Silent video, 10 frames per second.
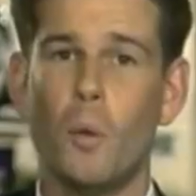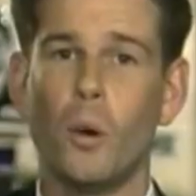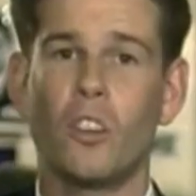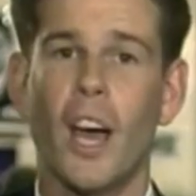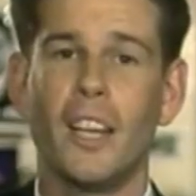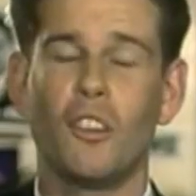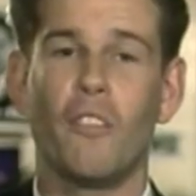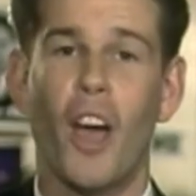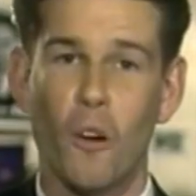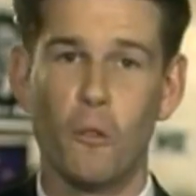more
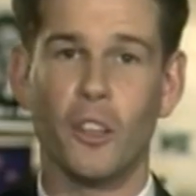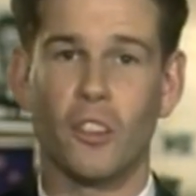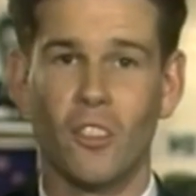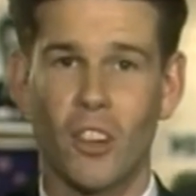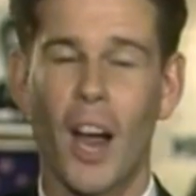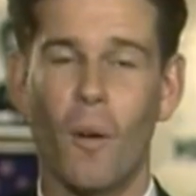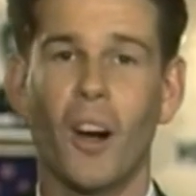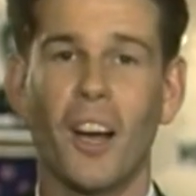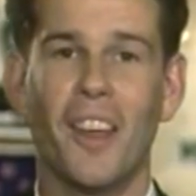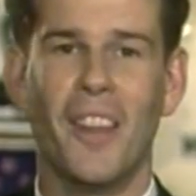sightings of Elvis in
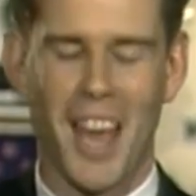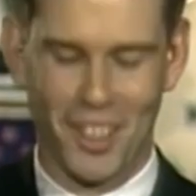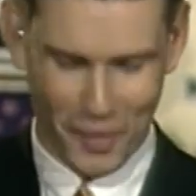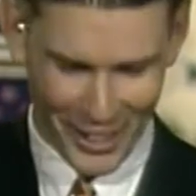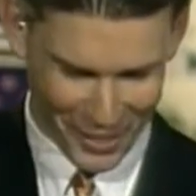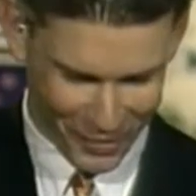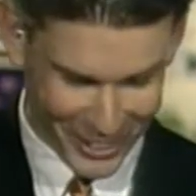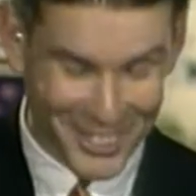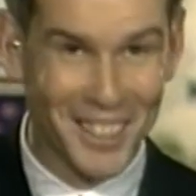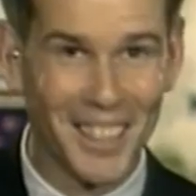Tauranga than there has been of
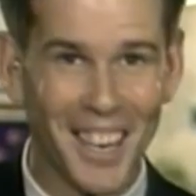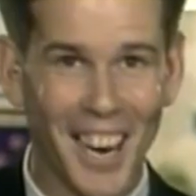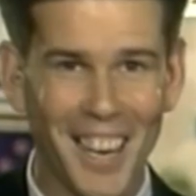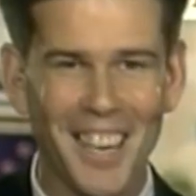Winston today.